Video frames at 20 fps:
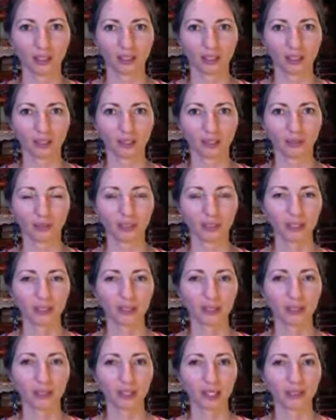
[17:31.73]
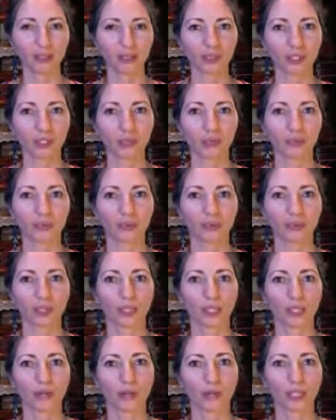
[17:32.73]
What is the clarity of your
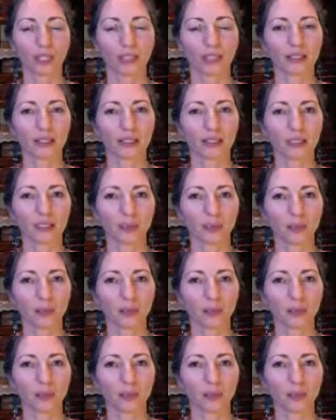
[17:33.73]
inner landscape?